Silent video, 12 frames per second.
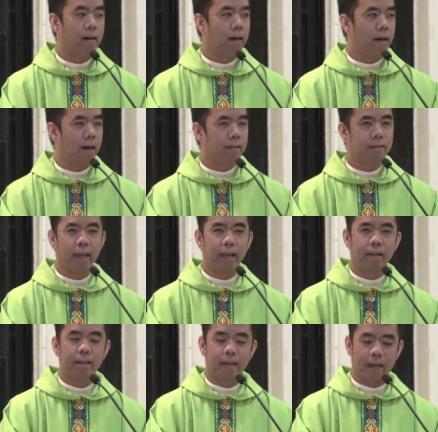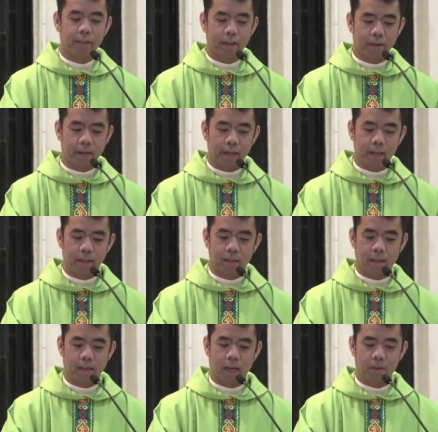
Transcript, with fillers: At any gathering, I